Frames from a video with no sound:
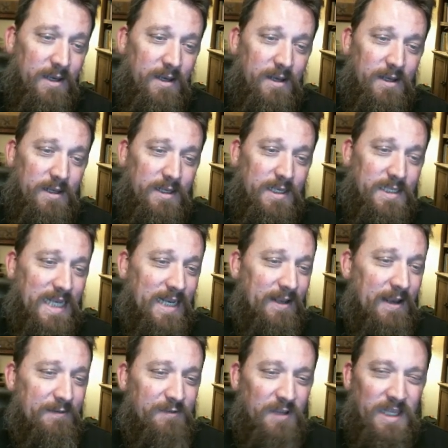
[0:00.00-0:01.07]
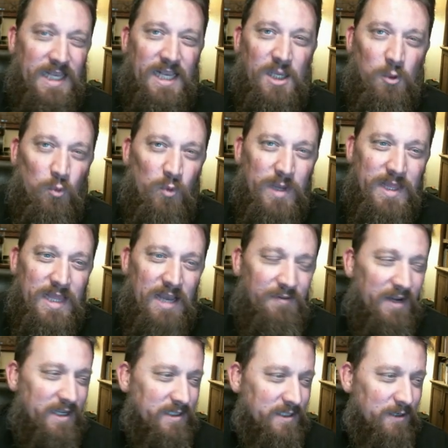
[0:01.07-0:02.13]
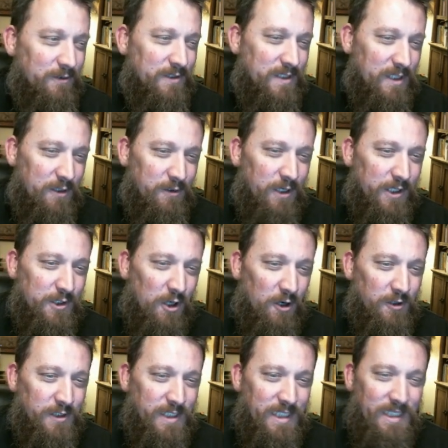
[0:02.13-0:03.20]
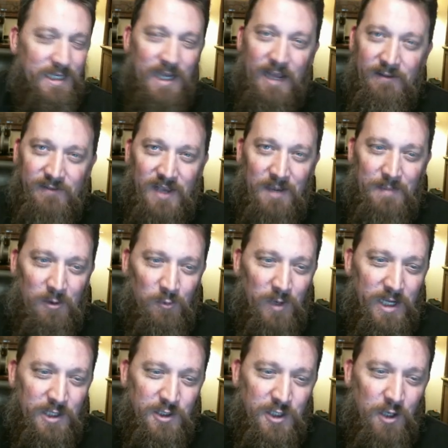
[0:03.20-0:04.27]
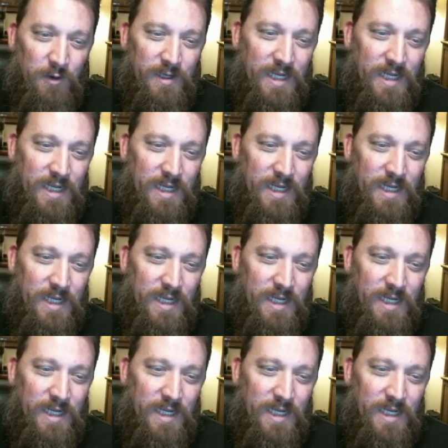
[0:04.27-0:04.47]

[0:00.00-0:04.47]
because I feel like I can win that fight as long as they're not charging and I've got my rage going.